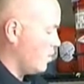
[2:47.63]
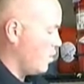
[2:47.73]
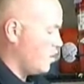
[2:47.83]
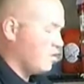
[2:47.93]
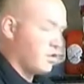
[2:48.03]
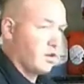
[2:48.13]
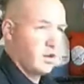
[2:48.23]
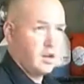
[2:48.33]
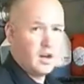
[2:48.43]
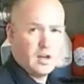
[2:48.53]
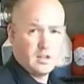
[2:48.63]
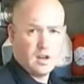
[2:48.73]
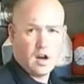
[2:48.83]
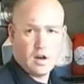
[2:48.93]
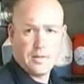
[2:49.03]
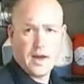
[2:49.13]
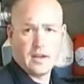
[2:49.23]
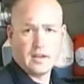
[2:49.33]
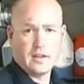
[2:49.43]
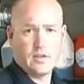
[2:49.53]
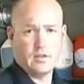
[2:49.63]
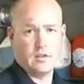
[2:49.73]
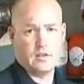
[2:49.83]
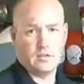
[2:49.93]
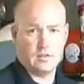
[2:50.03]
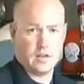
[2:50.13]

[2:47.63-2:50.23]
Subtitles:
When you turn it on, it automatically goes into the